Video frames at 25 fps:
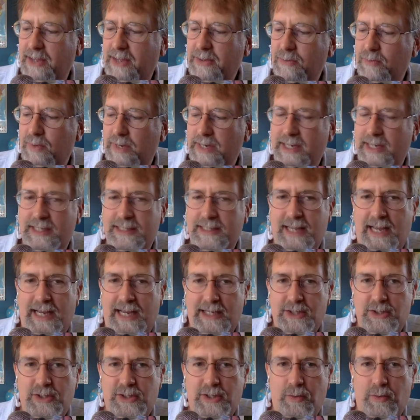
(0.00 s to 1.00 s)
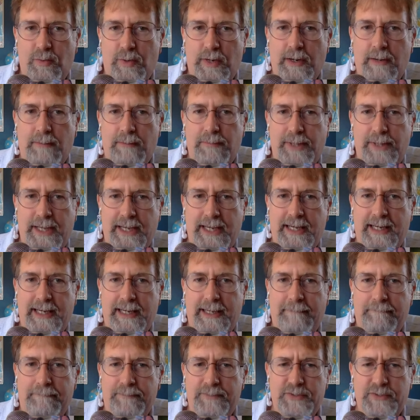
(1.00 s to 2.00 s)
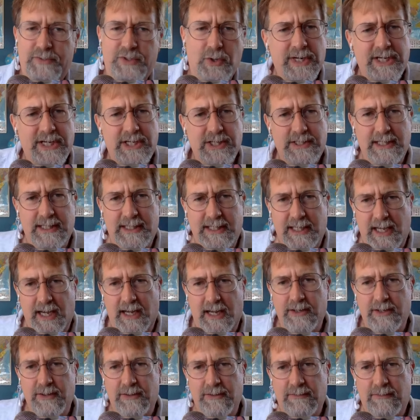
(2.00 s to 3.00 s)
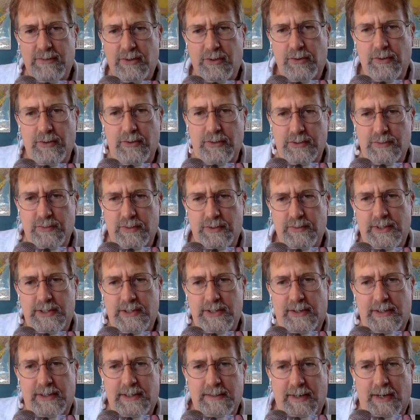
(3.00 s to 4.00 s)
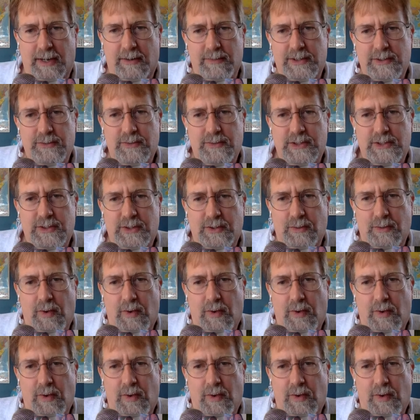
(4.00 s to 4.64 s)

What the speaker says: other one is actually we're planning. So we just did the uncruise, which we talked about, which was the